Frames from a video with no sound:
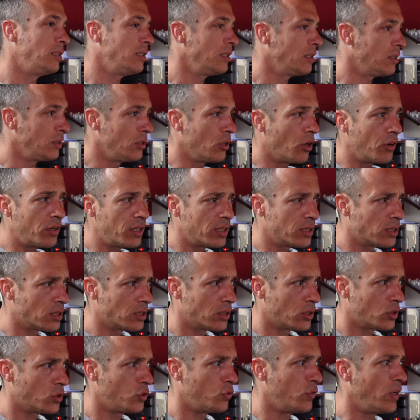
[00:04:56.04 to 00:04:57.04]
is not a
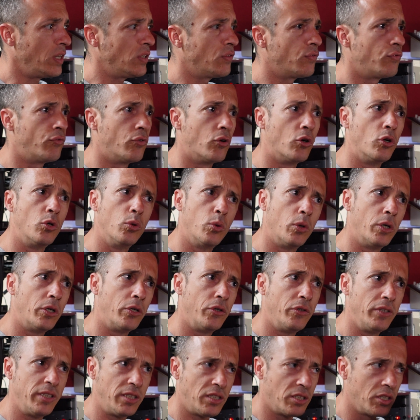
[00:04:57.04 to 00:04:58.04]

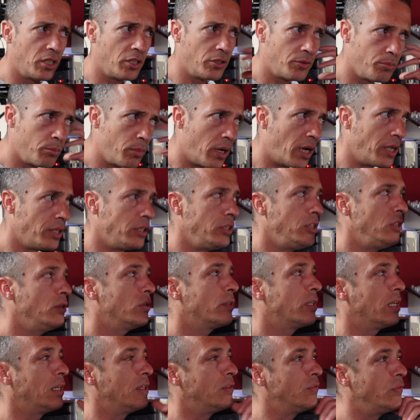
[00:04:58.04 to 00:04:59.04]
straightforward result, but you
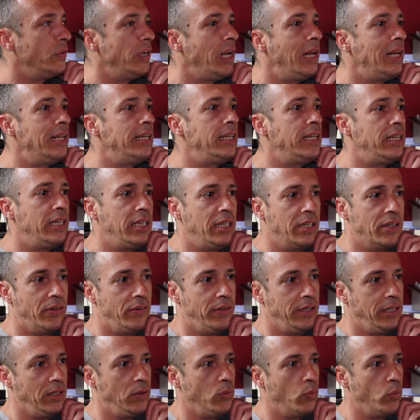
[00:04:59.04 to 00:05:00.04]
can really hear
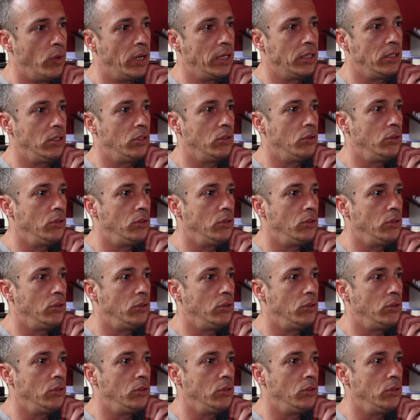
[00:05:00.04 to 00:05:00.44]
it when you